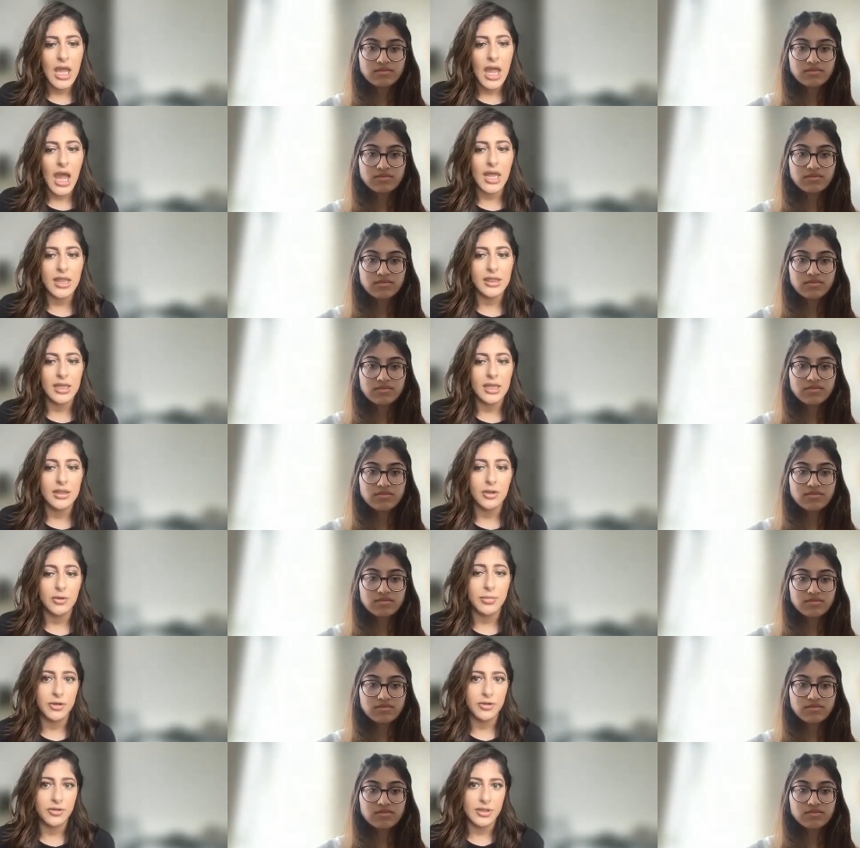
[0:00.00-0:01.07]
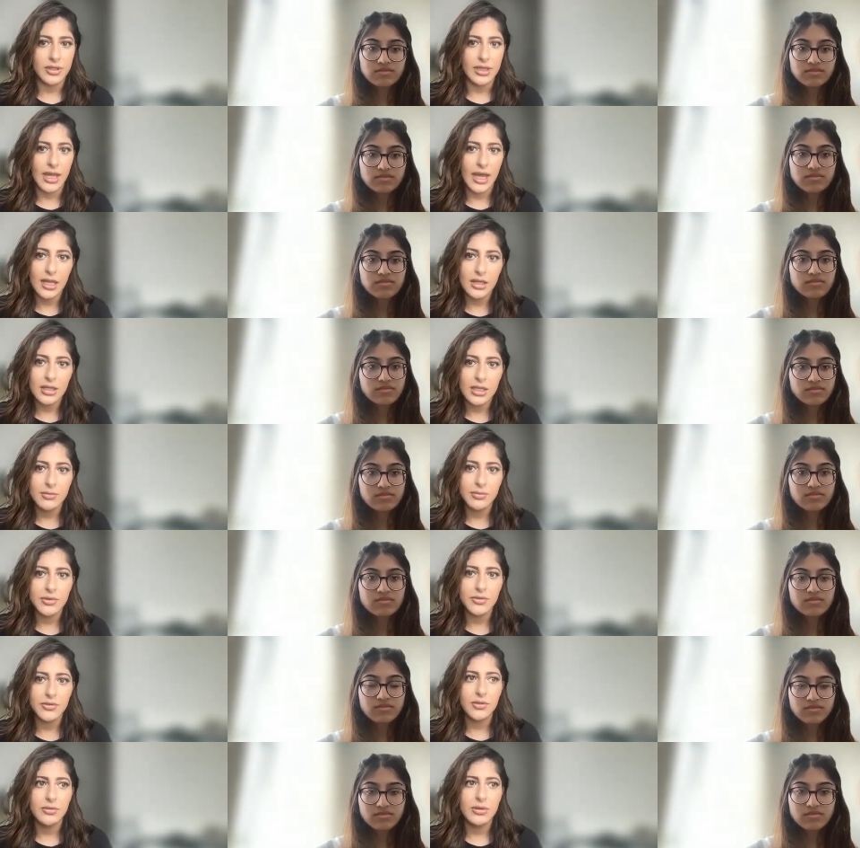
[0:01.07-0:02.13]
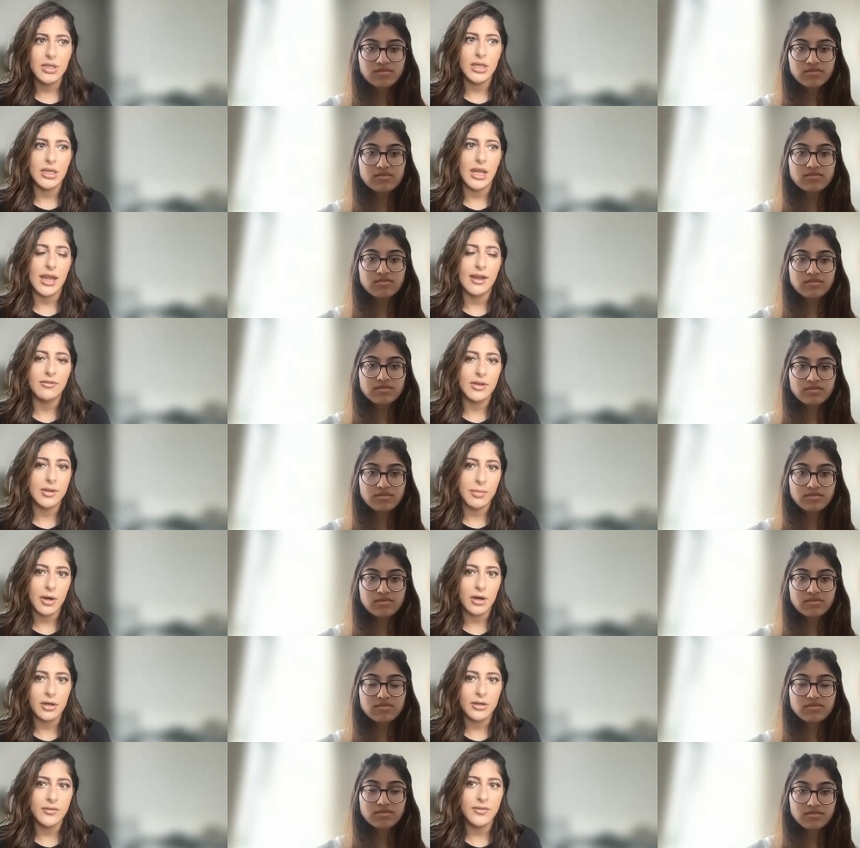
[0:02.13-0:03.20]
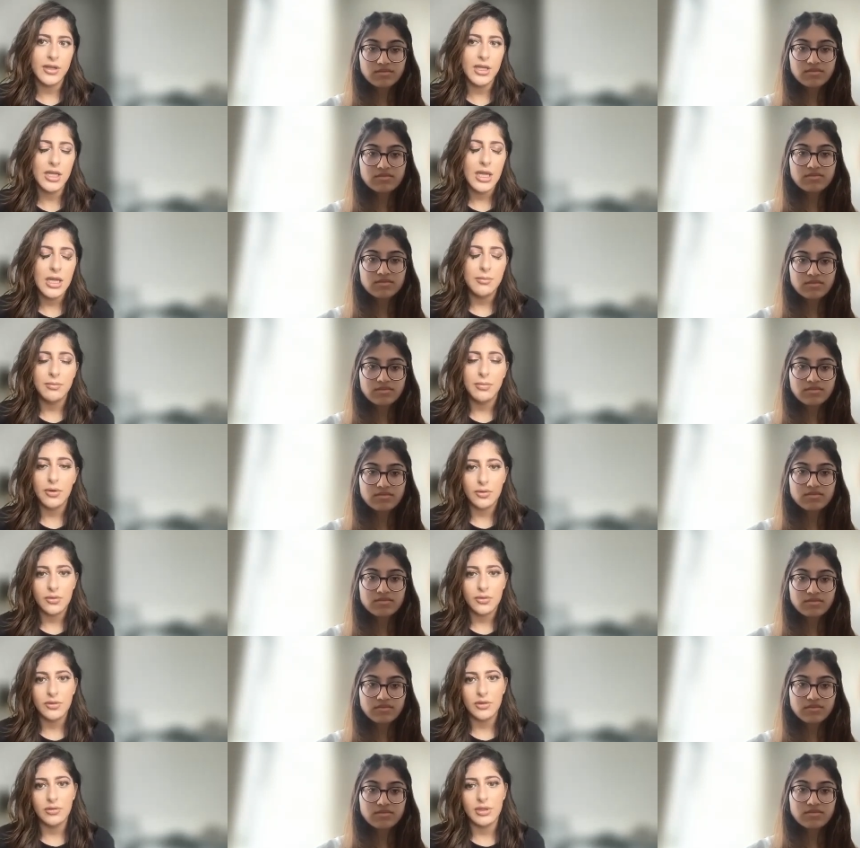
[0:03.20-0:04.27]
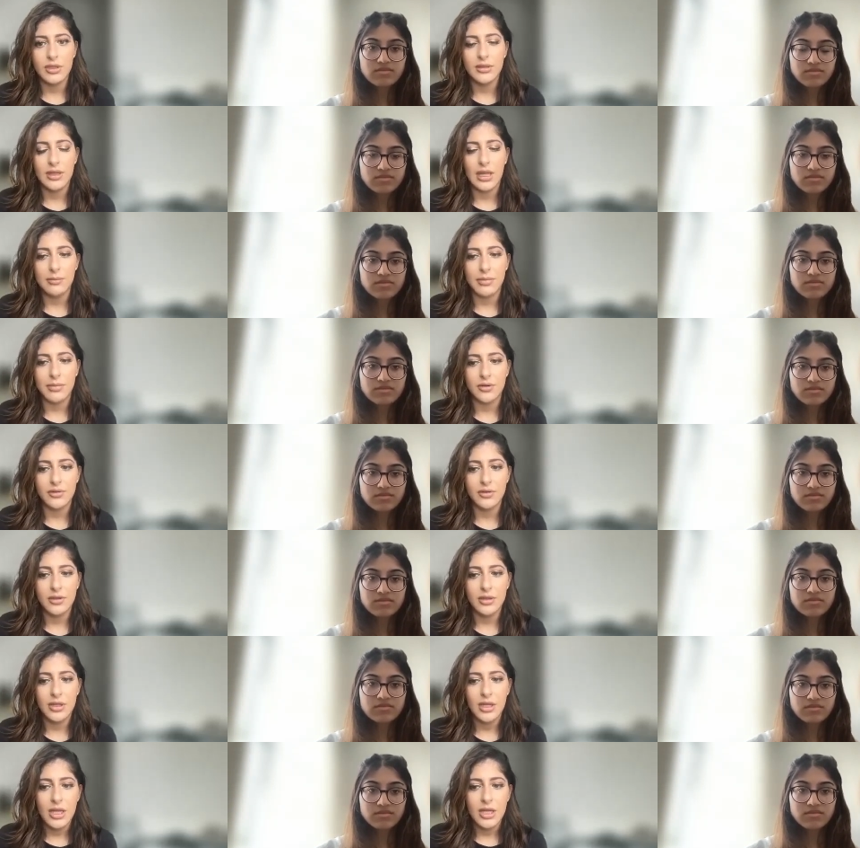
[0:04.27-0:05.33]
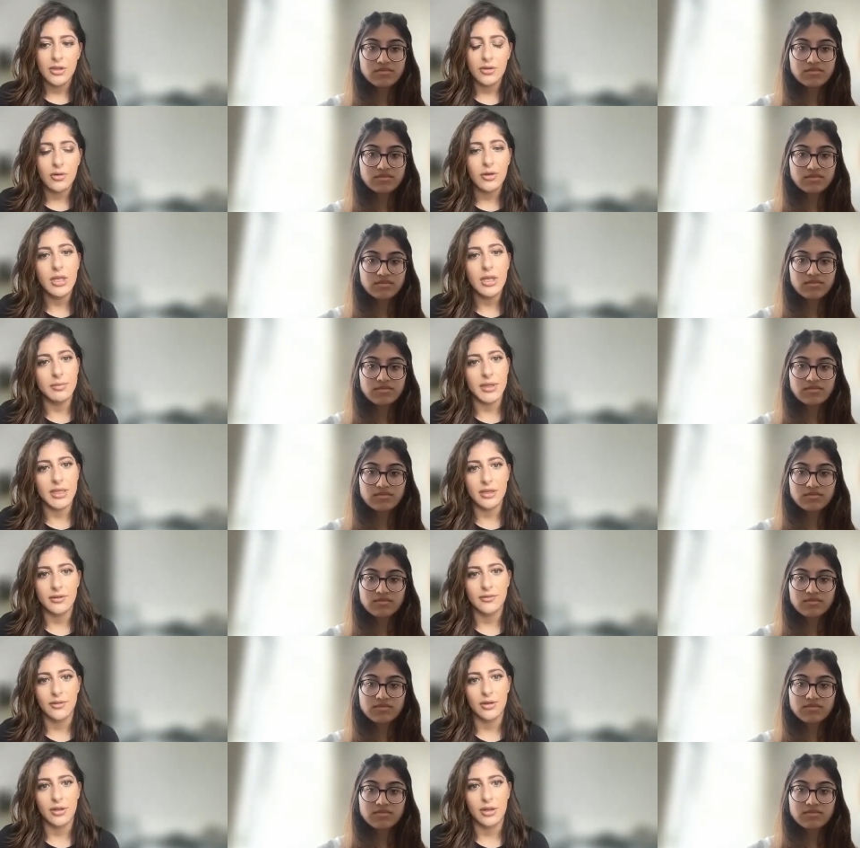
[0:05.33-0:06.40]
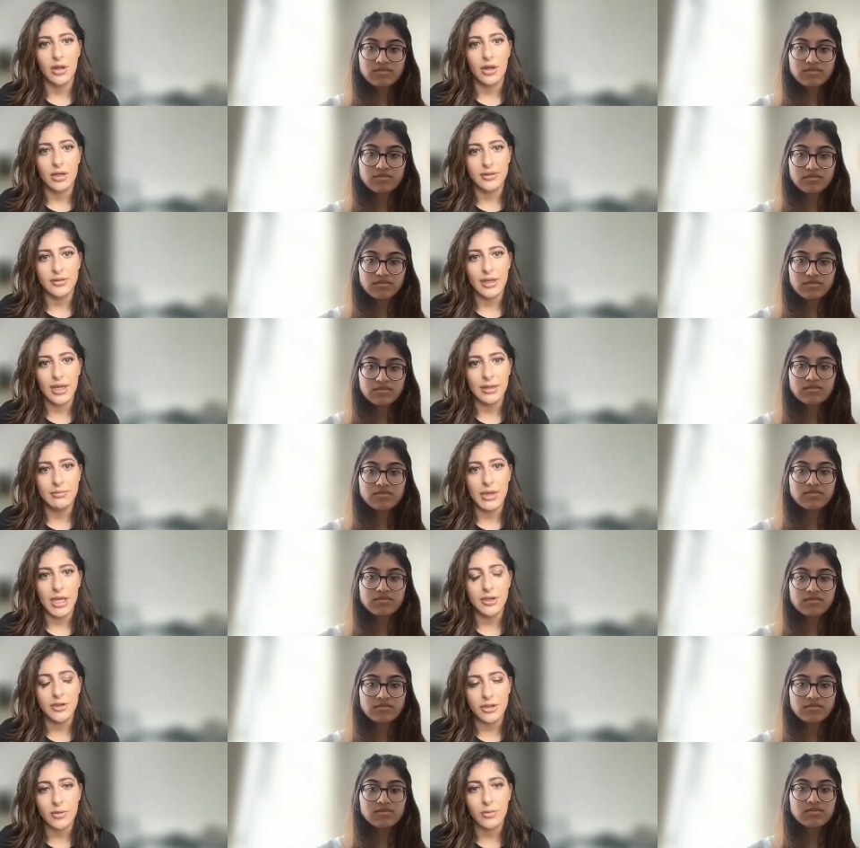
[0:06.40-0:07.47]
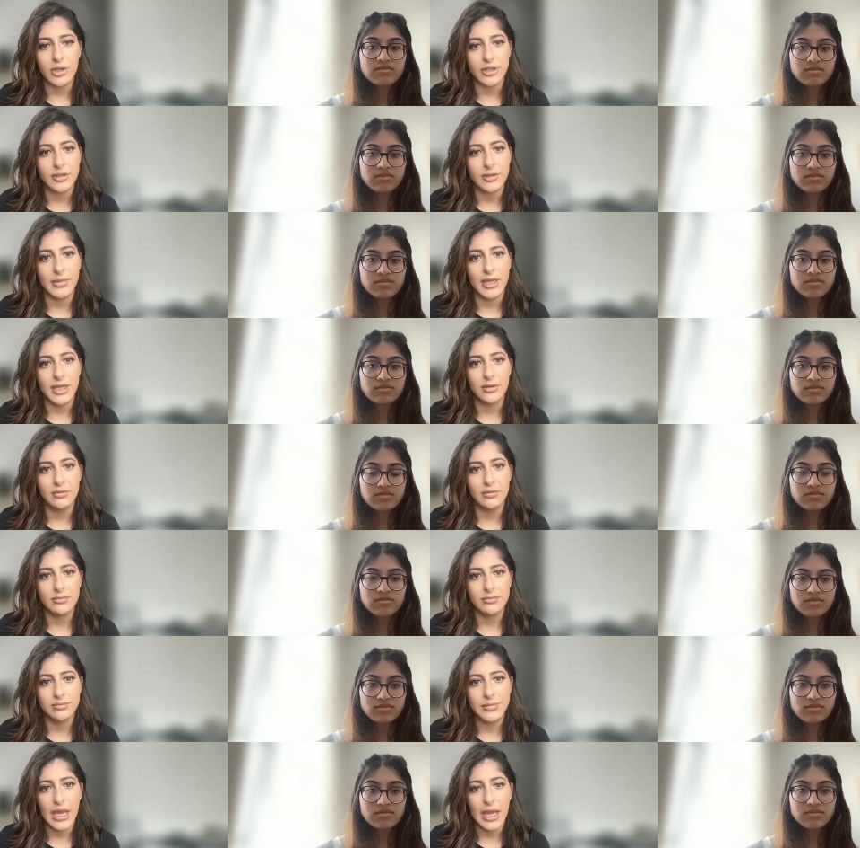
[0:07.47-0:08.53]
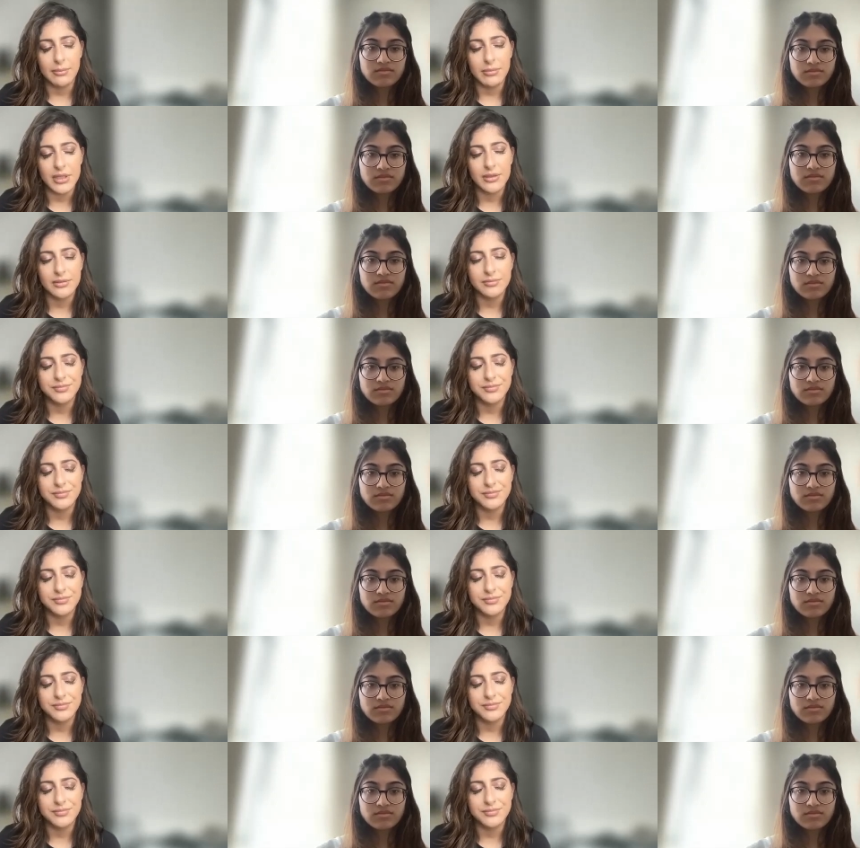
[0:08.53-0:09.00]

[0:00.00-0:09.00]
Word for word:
Speaker 1: and then their personality pulls you in, and every part of it pulls you into that person, you're going to be there for a long time, and you're going to work to make it happen.